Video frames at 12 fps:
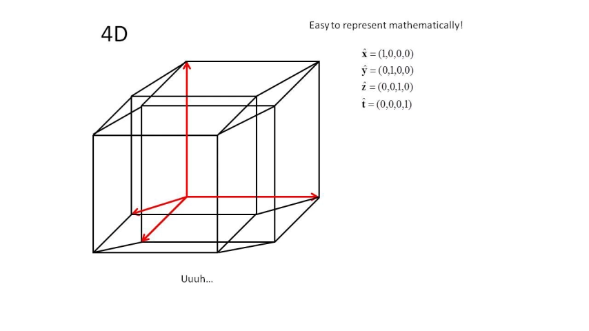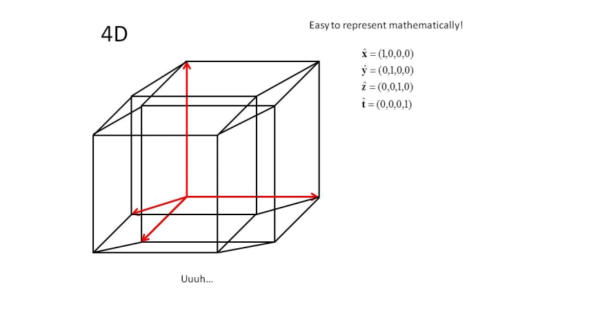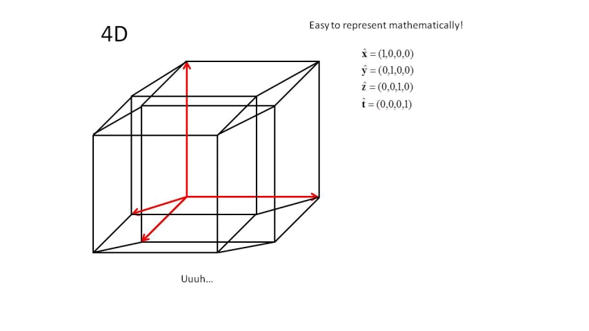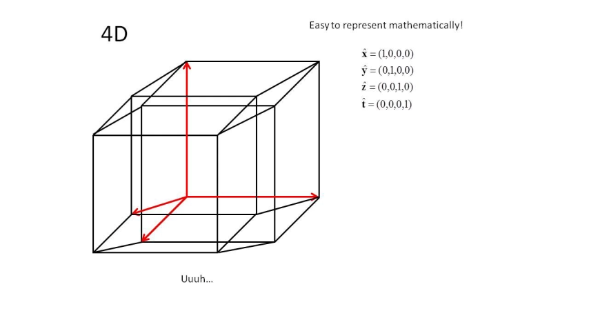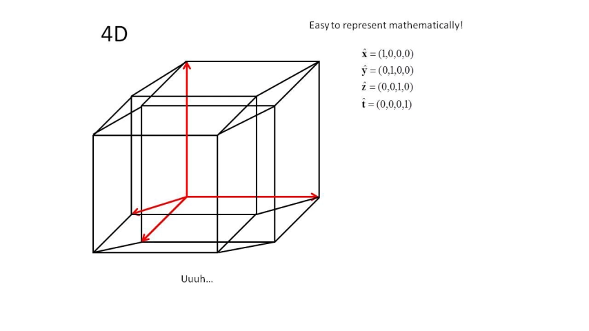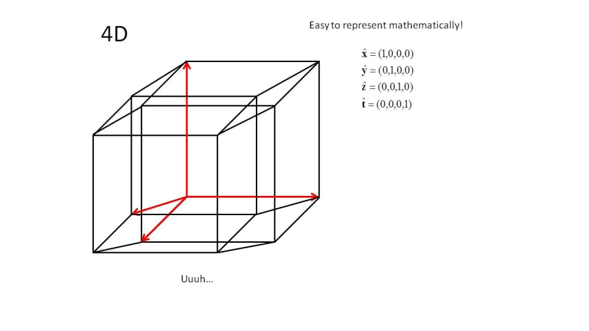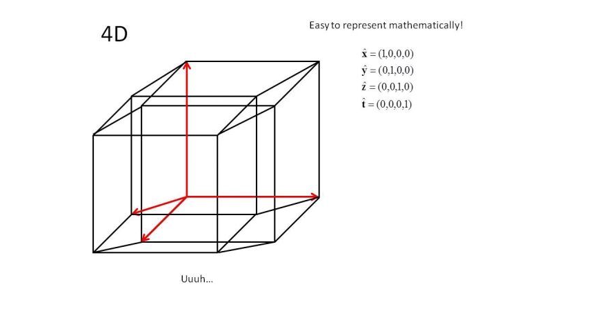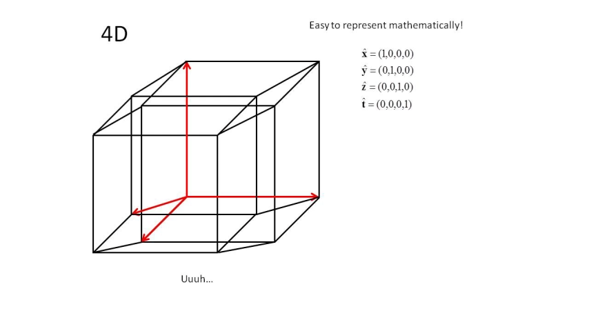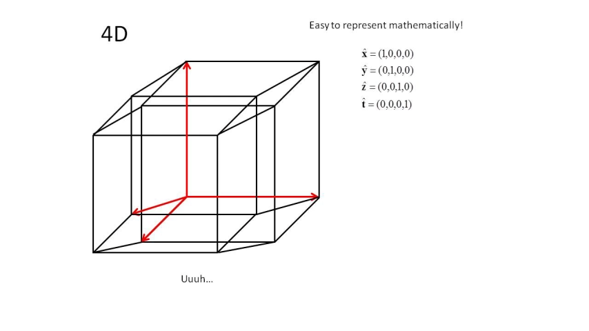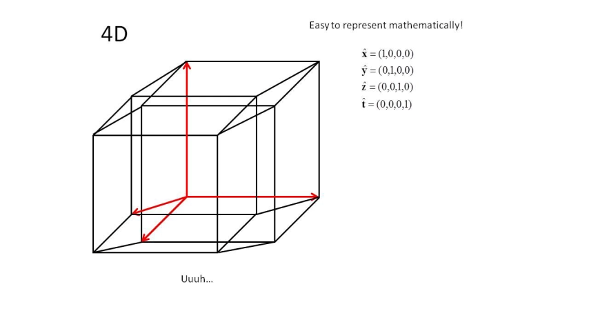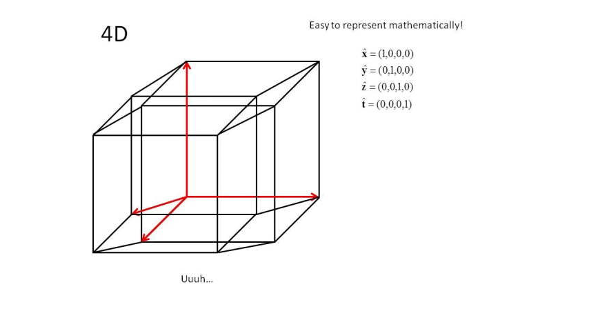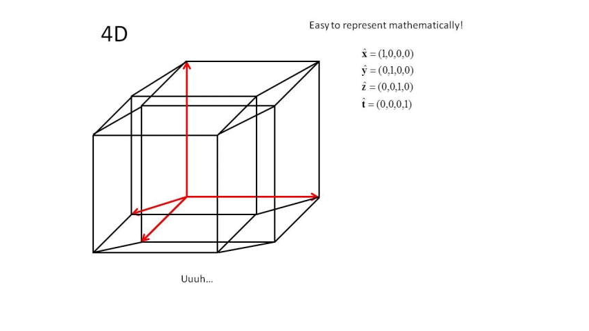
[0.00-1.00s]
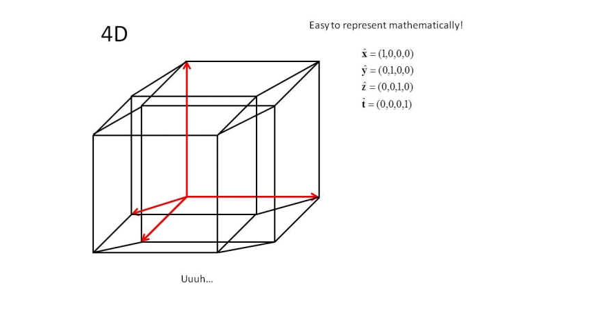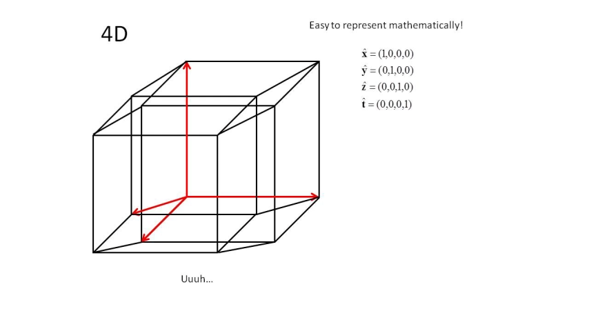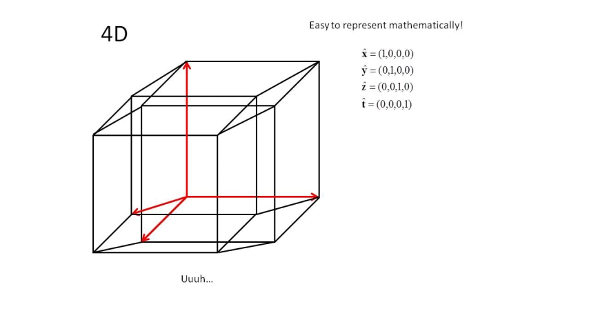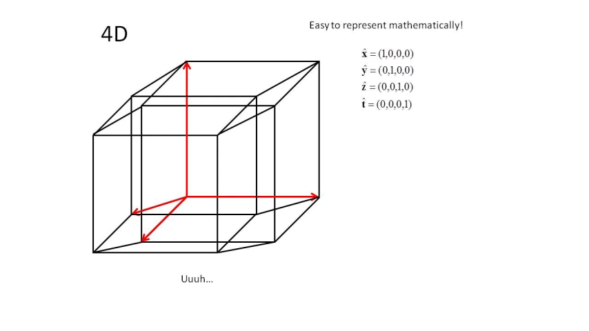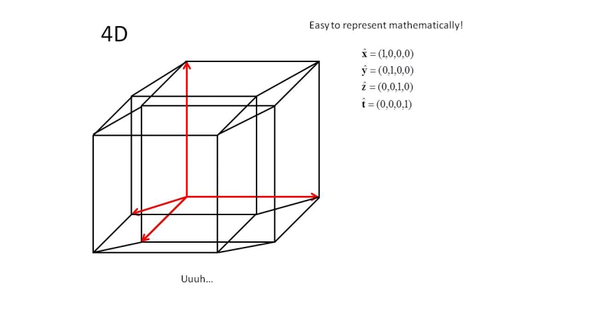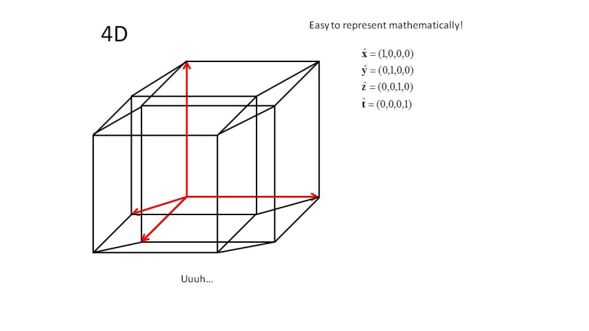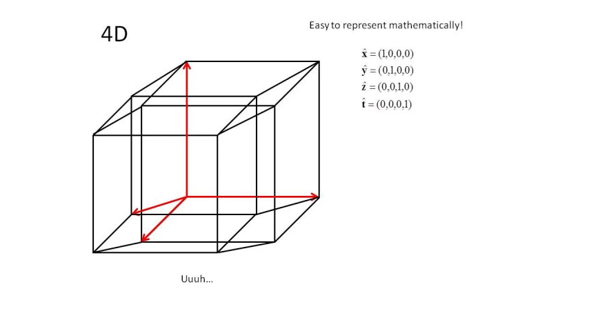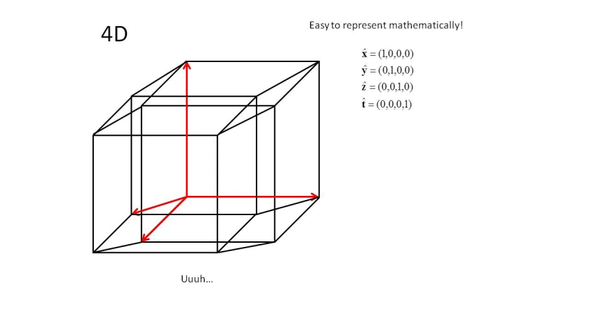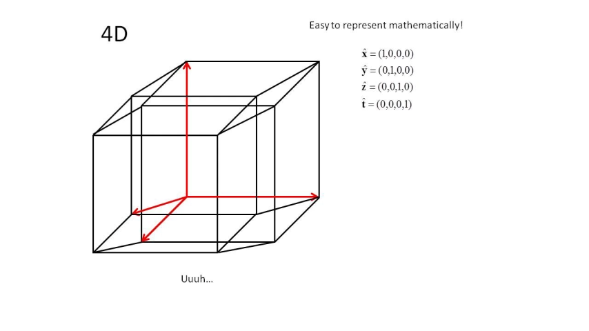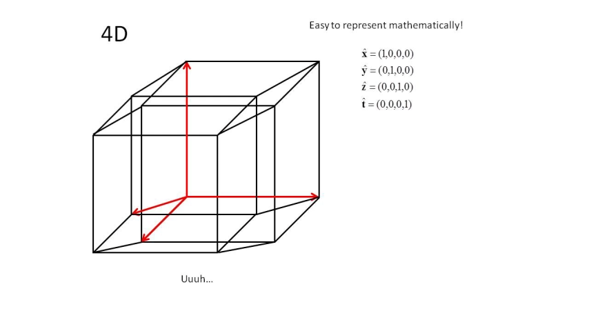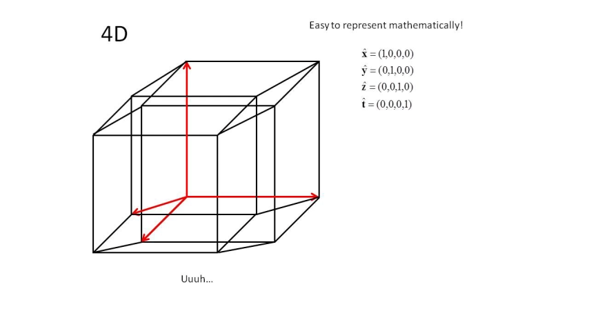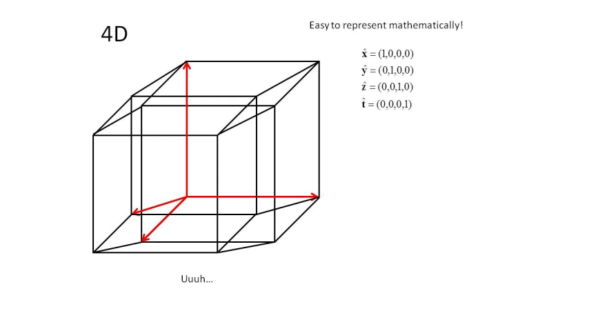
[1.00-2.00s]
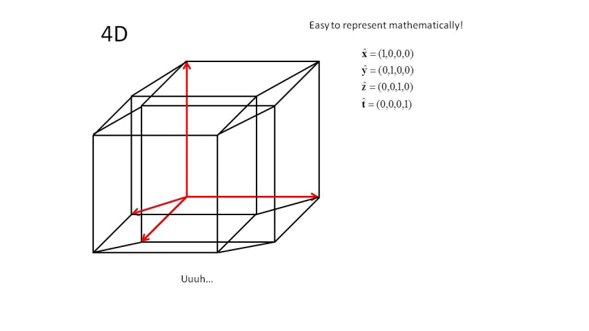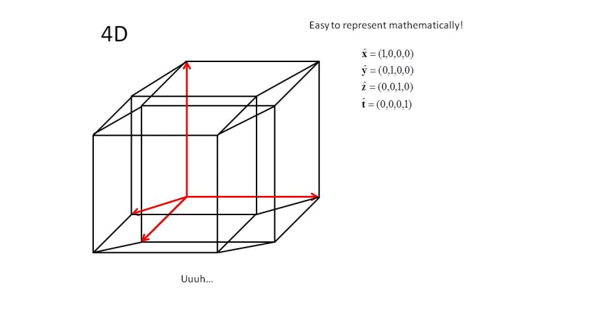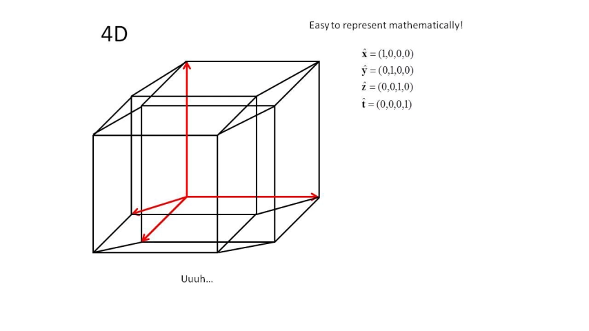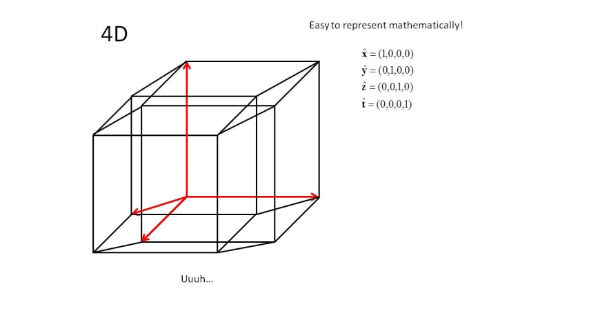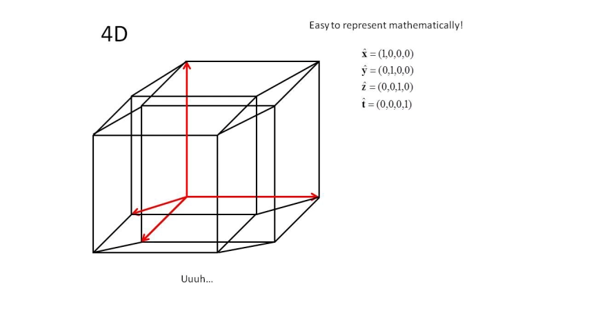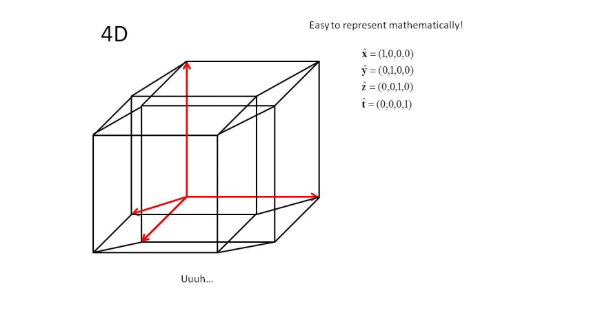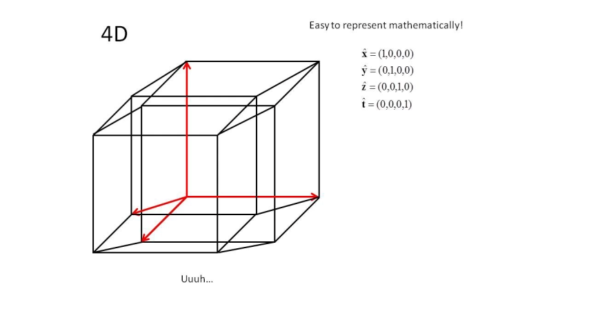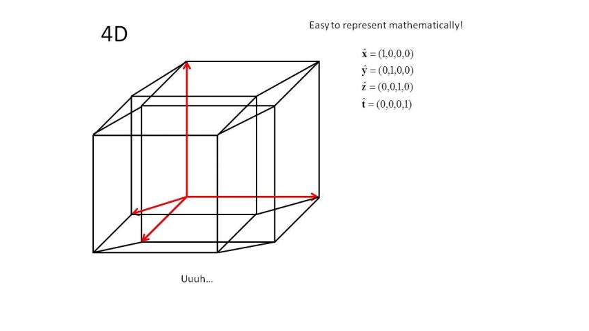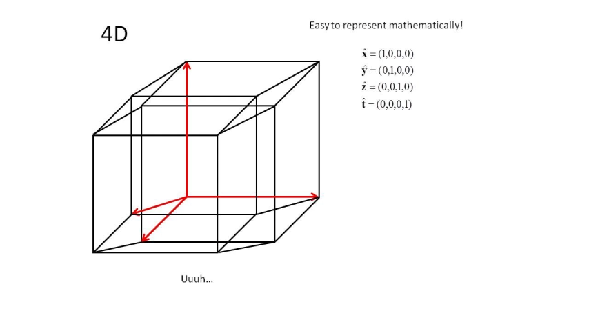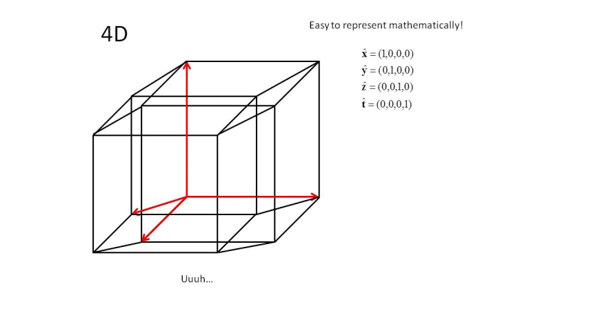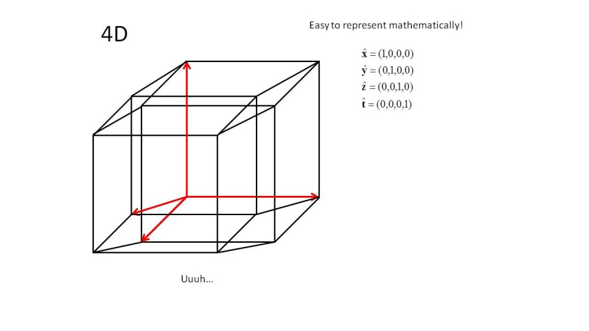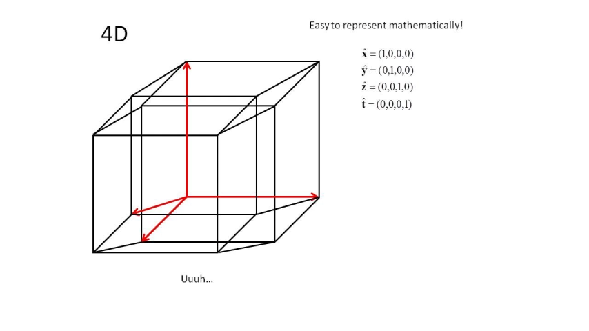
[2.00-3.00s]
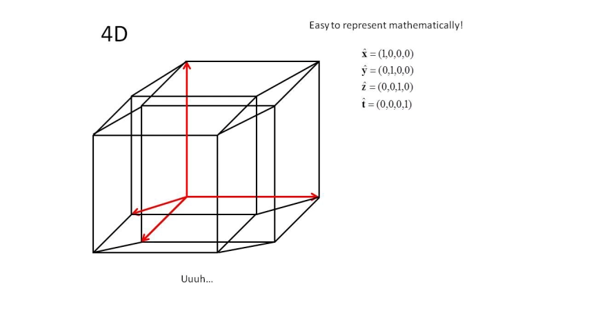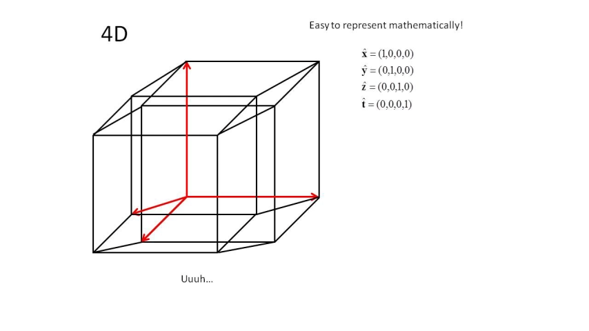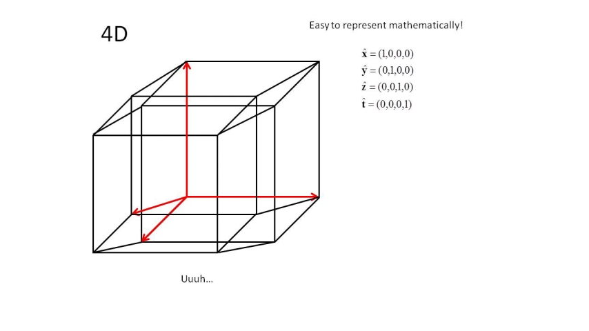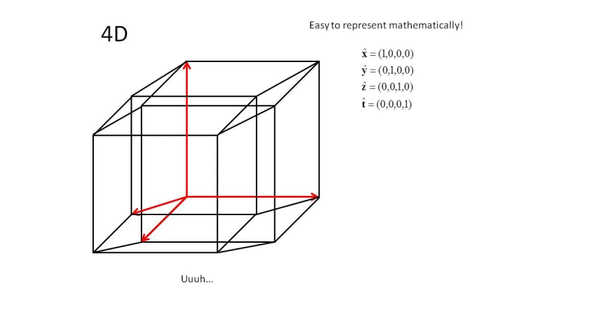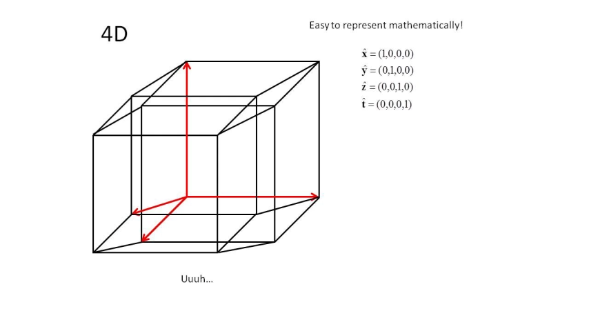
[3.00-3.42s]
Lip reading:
No face is visible, so there are no lips to read.